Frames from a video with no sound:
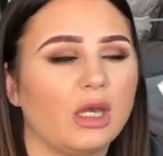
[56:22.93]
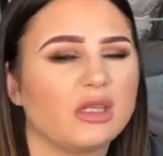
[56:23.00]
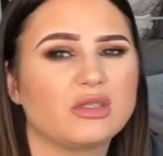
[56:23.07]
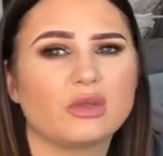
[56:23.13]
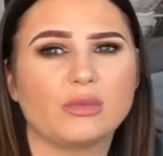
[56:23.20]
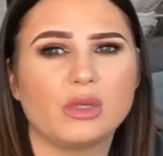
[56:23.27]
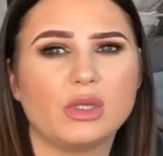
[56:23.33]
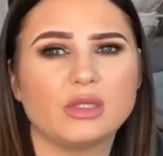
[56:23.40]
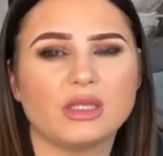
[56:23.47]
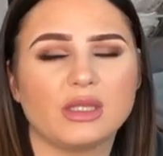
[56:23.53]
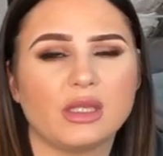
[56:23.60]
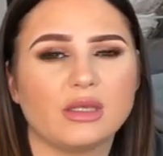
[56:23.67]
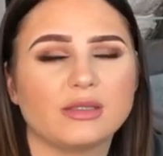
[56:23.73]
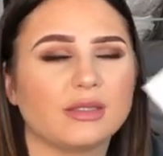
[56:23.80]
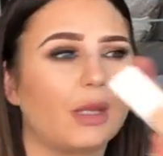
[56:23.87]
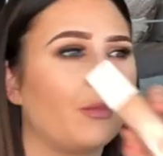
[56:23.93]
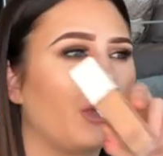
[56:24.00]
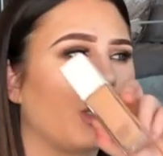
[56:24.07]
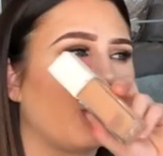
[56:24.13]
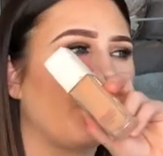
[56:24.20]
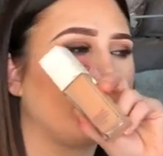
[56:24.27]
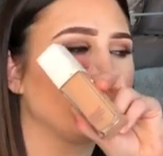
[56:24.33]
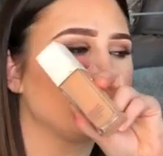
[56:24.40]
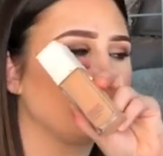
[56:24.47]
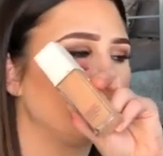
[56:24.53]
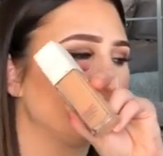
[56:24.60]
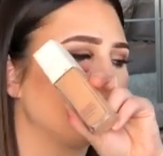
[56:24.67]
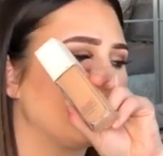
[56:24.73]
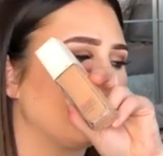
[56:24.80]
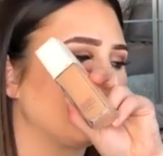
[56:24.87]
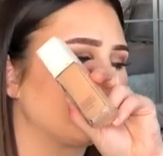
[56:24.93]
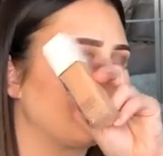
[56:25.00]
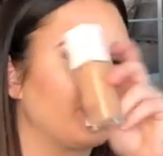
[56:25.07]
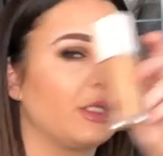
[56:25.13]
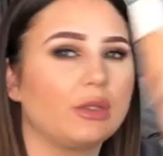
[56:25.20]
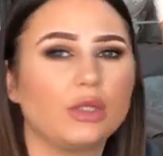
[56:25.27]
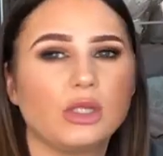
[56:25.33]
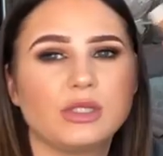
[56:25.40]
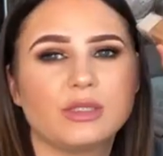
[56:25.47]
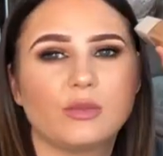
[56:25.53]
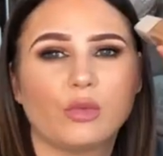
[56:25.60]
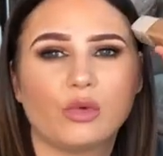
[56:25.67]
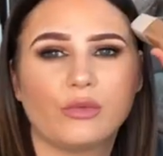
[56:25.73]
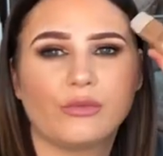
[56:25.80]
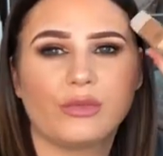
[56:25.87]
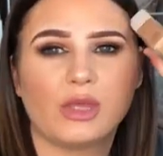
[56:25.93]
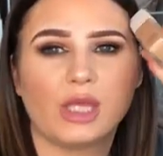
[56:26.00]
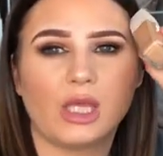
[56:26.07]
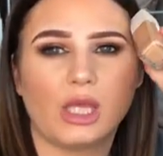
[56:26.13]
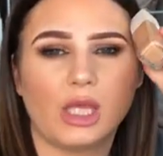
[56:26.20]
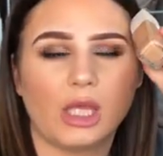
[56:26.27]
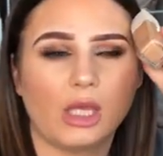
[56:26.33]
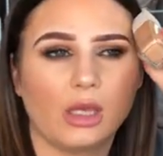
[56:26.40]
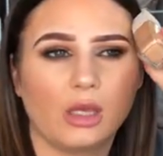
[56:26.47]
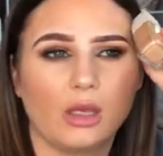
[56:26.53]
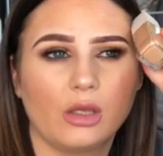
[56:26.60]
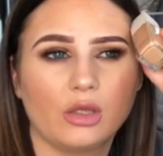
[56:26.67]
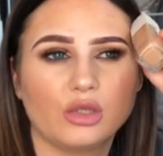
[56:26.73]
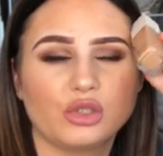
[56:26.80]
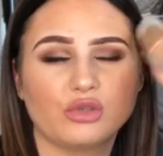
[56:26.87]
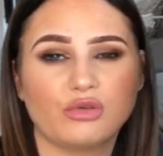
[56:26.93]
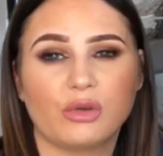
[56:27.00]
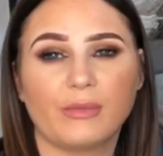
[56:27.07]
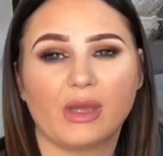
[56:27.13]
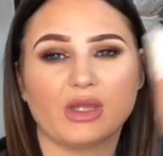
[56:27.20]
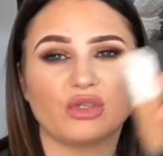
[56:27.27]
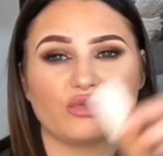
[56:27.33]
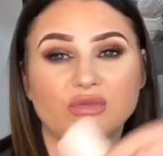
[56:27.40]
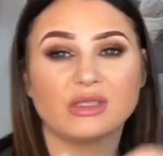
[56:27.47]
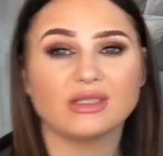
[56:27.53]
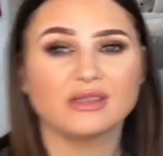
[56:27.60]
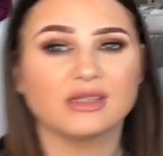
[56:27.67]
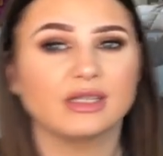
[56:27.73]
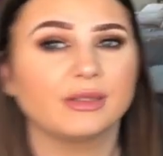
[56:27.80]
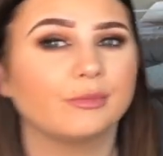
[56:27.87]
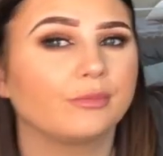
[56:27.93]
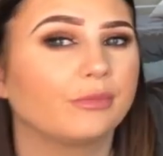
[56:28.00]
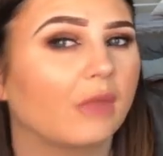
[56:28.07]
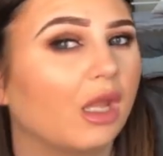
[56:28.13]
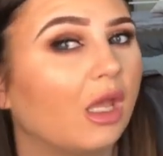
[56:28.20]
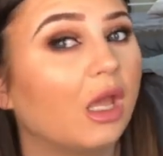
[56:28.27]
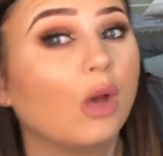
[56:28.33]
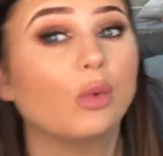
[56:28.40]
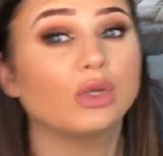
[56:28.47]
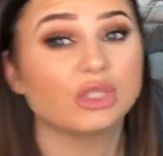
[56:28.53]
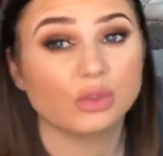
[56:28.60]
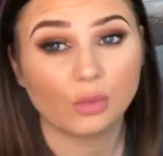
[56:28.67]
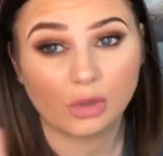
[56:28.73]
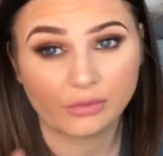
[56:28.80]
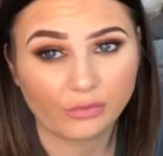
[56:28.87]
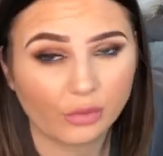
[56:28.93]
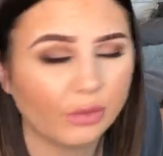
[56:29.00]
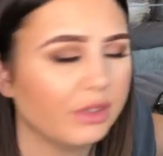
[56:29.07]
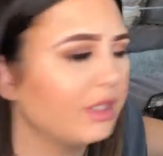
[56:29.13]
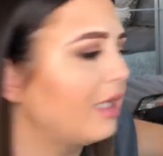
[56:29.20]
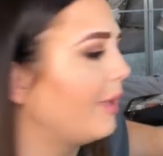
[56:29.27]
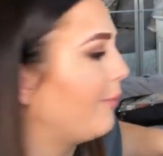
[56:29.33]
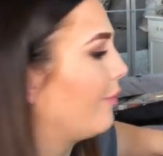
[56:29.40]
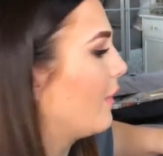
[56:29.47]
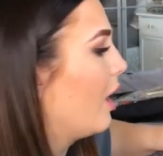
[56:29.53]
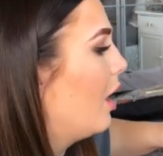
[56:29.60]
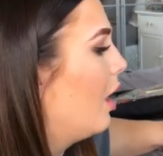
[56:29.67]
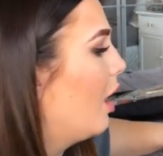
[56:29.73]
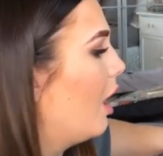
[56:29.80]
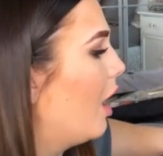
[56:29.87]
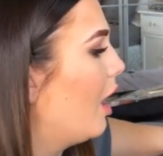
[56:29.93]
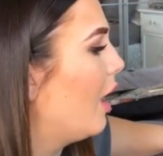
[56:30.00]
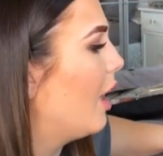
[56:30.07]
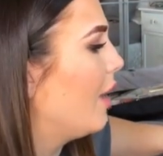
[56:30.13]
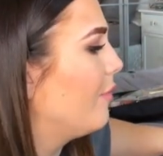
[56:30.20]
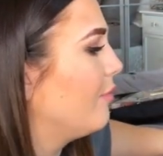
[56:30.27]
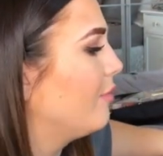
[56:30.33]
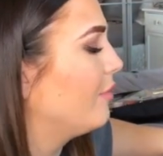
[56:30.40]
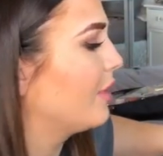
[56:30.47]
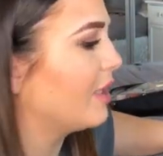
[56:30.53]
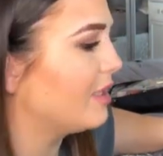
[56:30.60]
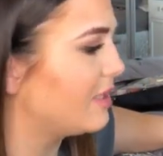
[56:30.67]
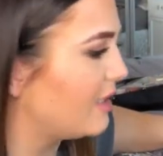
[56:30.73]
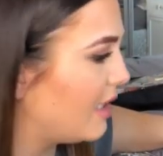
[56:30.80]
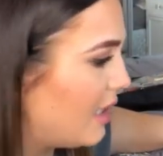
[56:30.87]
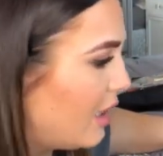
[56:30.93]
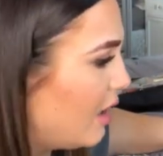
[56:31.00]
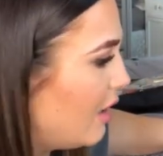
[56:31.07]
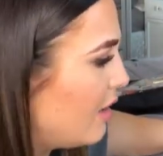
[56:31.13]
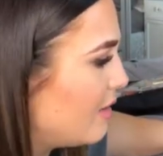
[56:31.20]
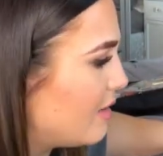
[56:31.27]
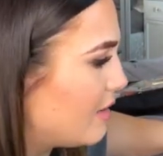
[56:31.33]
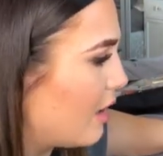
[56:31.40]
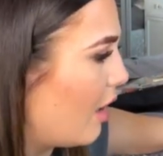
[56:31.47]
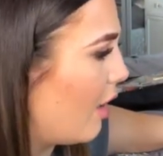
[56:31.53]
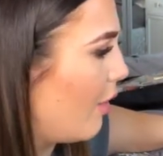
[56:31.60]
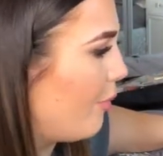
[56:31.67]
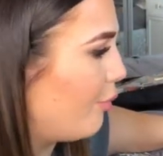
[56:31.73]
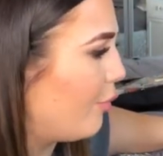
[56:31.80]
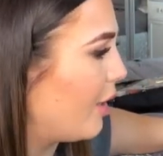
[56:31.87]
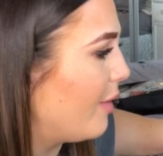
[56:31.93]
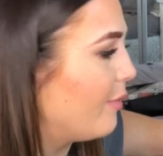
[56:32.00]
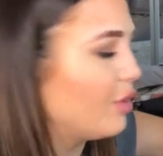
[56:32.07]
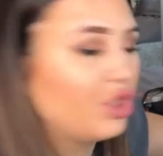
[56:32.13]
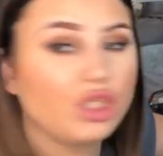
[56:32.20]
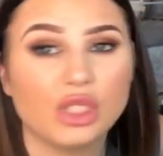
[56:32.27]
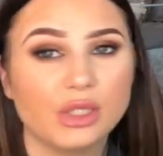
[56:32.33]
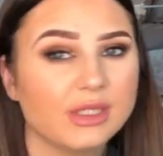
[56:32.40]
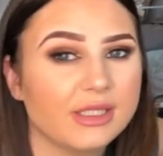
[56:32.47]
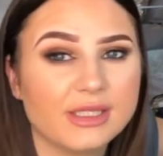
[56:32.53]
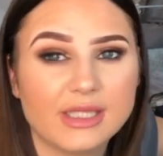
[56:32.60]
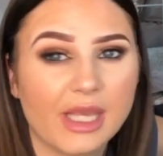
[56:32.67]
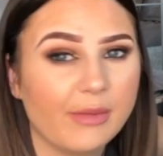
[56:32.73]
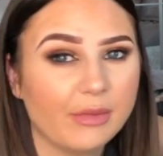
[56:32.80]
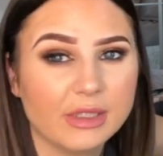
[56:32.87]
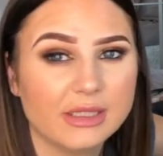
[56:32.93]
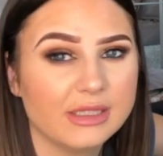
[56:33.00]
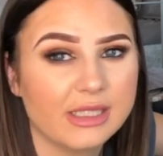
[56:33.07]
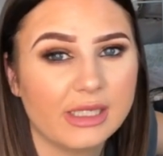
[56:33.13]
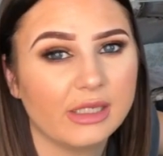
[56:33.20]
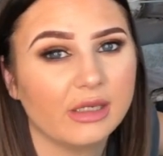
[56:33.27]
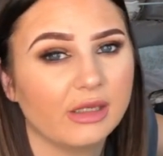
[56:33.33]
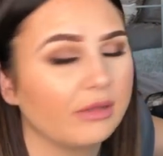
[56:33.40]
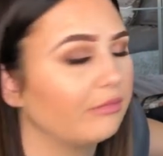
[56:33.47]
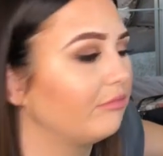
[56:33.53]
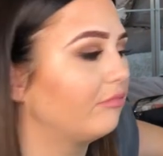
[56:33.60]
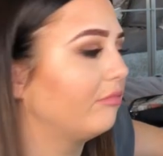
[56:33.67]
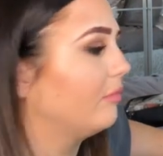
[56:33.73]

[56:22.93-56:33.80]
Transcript: I stopped using this. I might go back to using it because I've been using more of the True Match recently, which is what I've got on today. Concealers, pretty much use the same concealer.